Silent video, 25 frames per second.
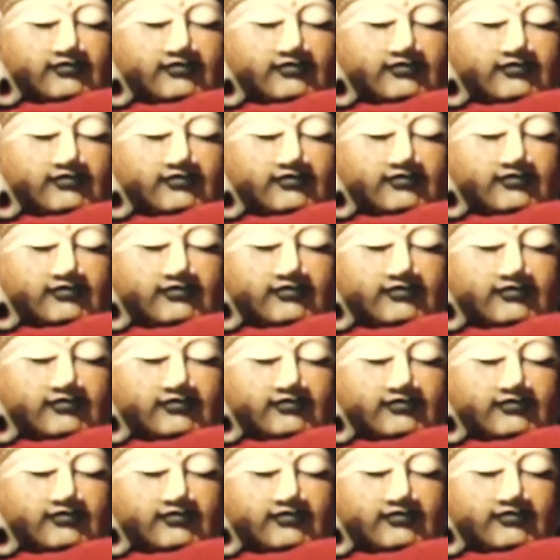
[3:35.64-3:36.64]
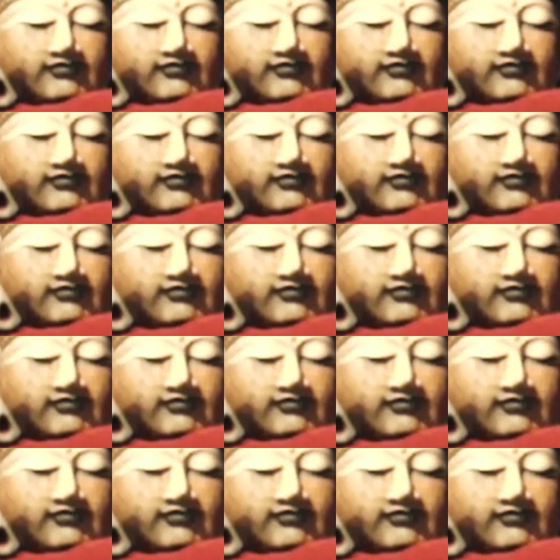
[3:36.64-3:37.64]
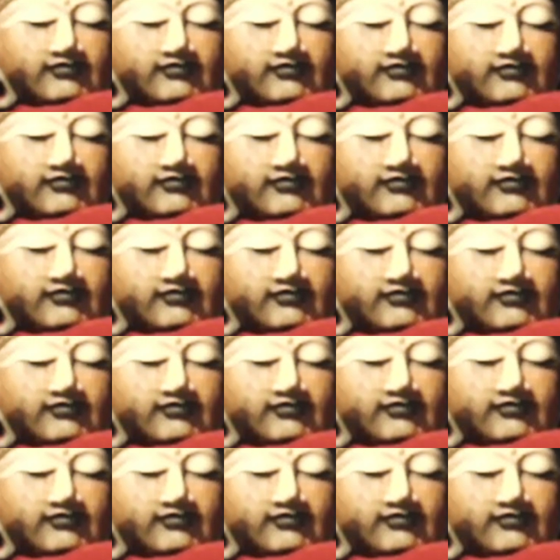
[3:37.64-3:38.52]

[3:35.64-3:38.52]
(not speaking)